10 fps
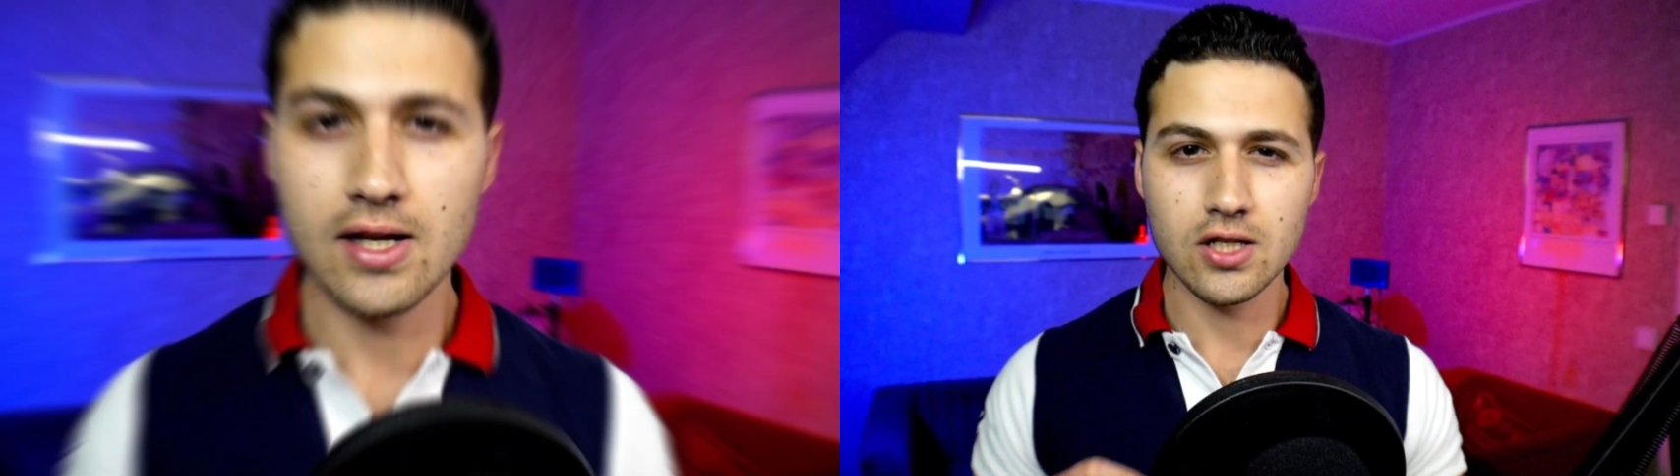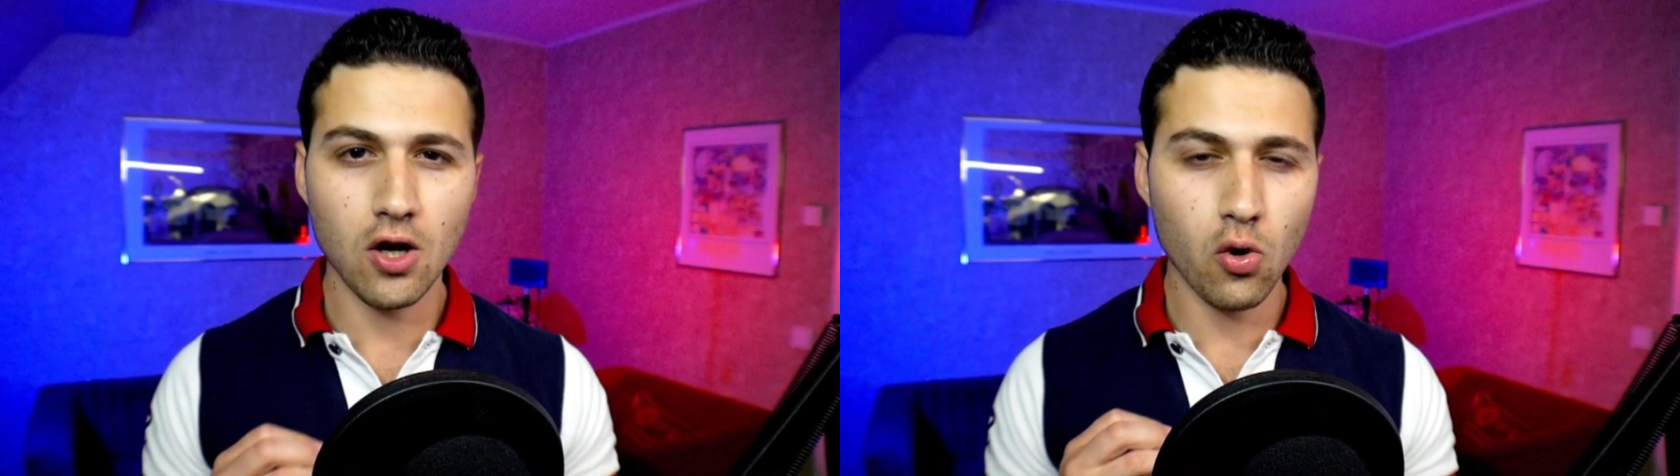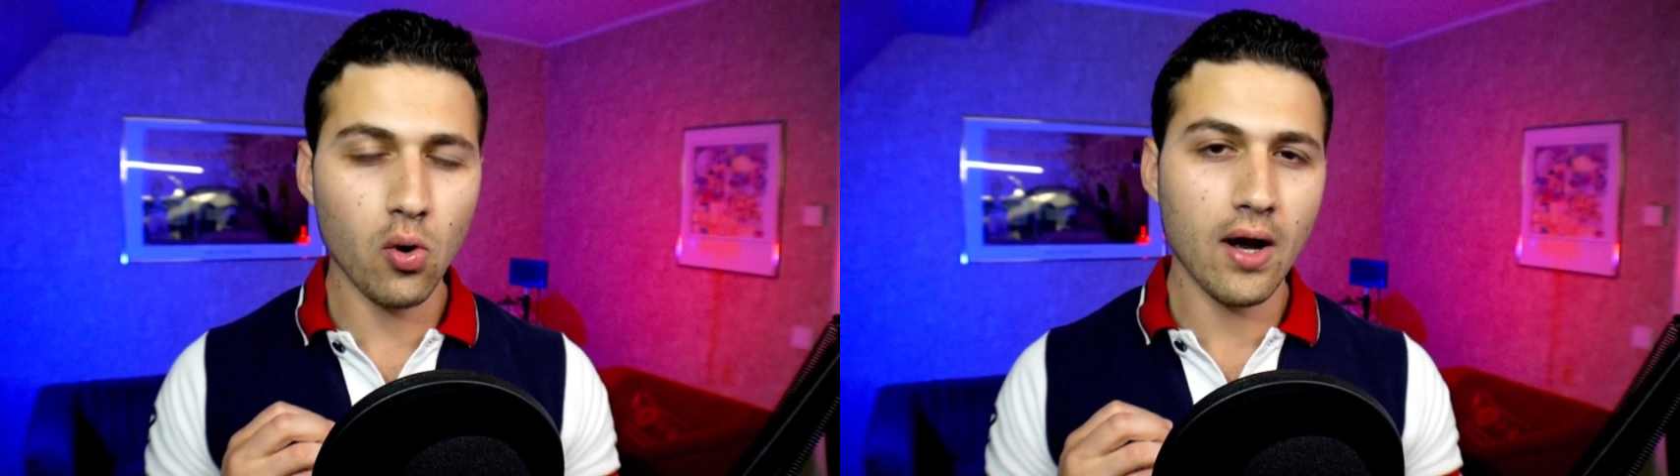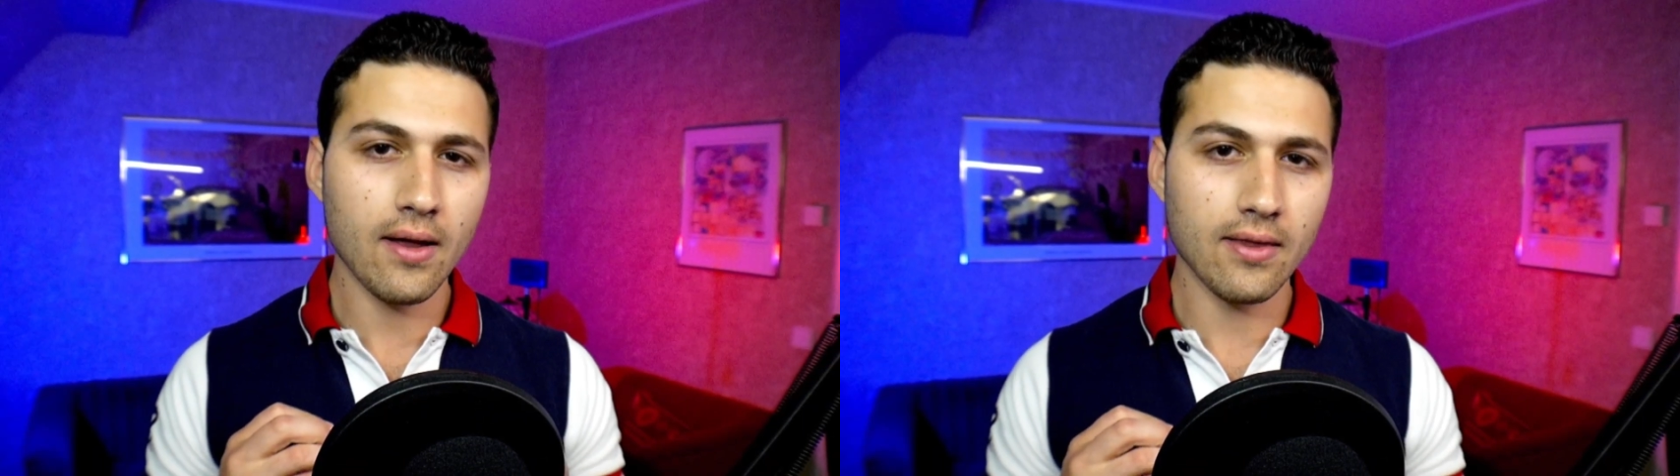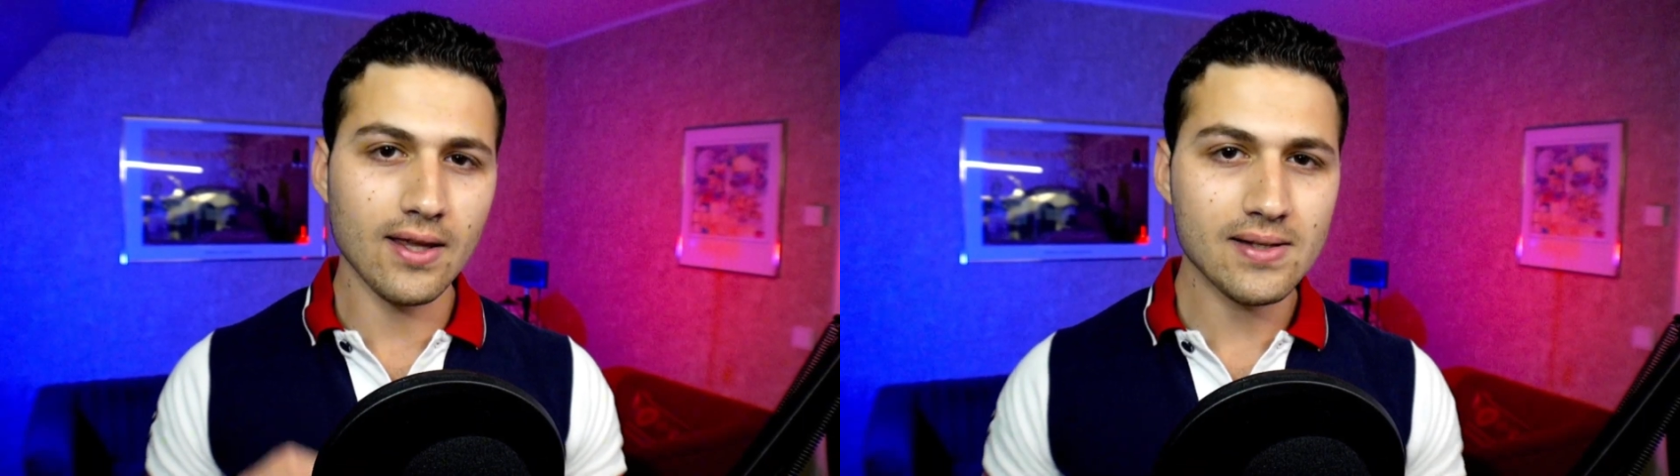So
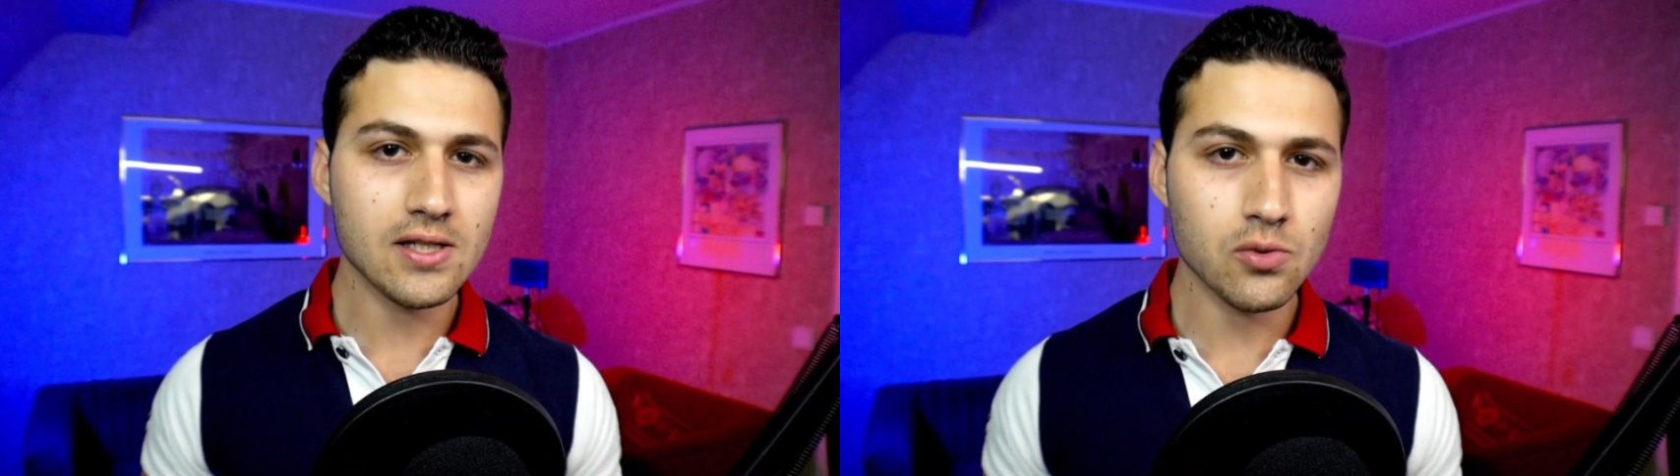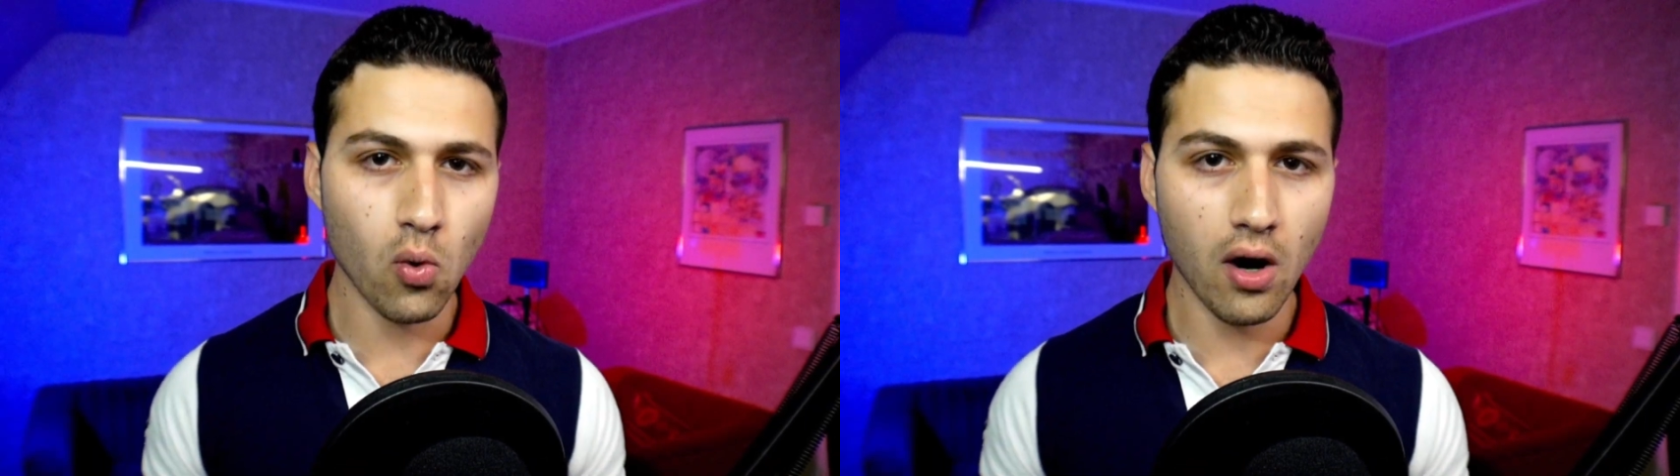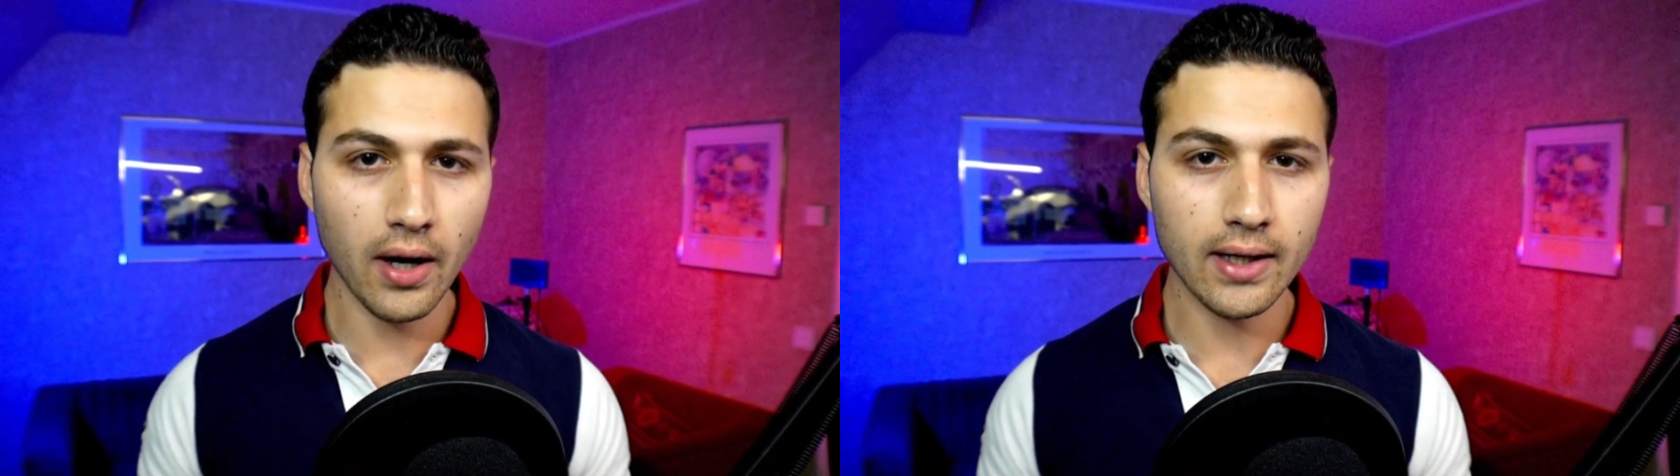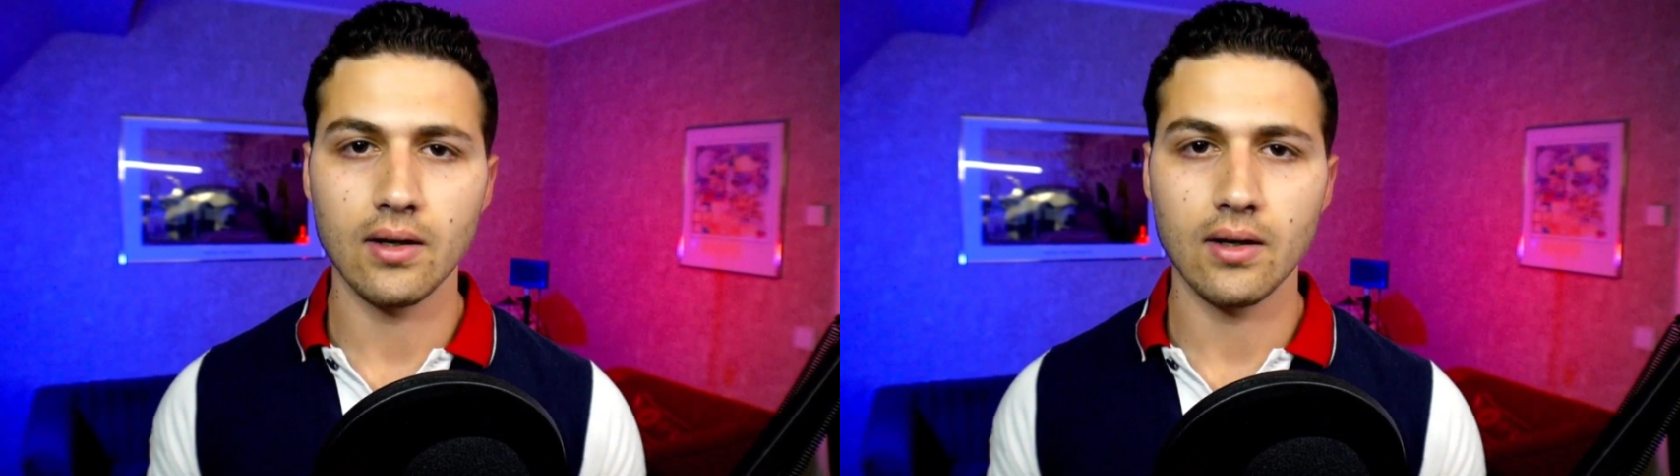this is why